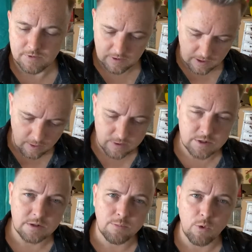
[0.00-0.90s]
Go into
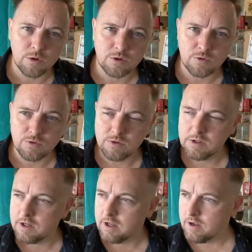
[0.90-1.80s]
the portal.
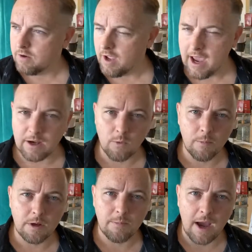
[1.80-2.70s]
How do you want
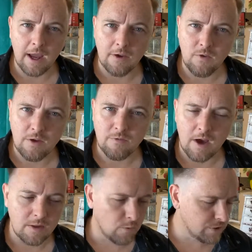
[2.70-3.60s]
me to behave here,
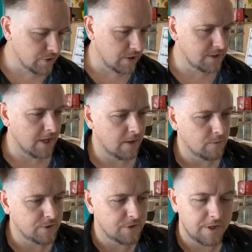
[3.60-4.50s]
Father? What should I say?
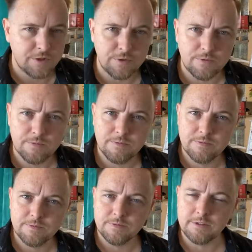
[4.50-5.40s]
What should I do?
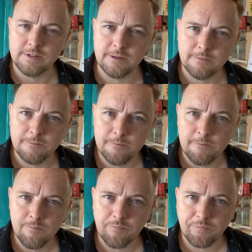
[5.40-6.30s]
You
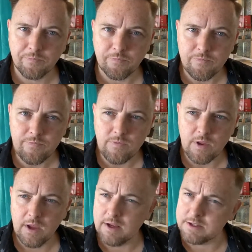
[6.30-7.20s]

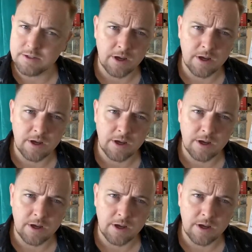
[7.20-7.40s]
know, it's so